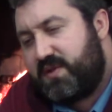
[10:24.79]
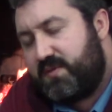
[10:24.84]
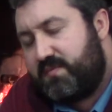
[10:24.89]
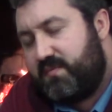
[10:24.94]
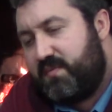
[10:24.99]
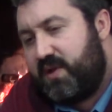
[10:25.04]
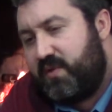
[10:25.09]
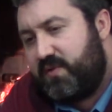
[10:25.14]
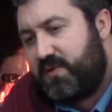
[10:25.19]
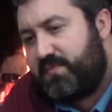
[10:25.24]

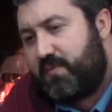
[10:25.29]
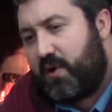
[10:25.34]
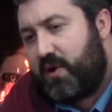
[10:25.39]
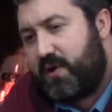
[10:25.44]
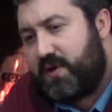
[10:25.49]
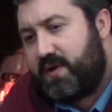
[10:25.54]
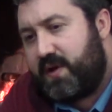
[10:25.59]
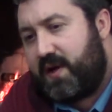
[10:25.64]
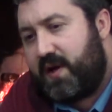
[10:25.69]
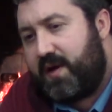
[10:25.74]
It was
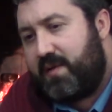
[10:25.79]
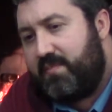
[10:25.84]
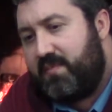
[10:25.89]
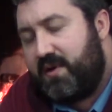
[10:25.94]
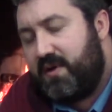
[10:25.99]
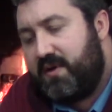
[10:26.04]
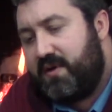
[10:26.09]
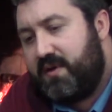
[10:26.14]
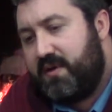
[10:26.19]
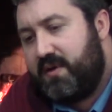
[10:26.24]

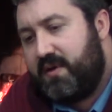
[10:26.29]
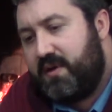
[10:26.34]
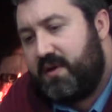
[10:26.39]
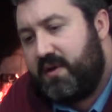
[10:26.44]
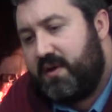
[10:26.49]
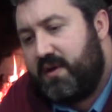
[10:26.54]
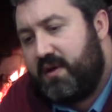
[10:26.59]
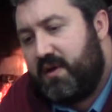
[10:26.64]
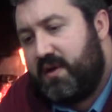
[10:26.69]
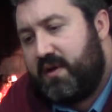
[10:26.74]
part-time,
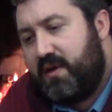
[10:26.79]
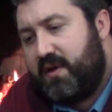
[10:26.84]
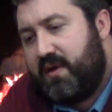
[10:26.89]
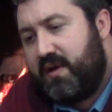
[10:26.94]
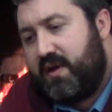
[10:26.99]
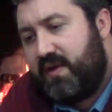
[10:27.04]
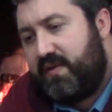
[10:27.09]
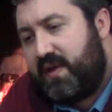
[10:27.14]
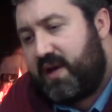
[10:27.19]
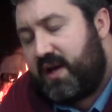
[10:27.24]

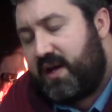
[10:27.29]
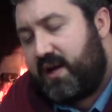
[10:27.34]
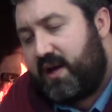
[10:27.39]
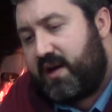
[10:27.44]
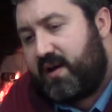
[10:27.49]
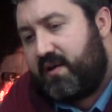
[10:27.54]
and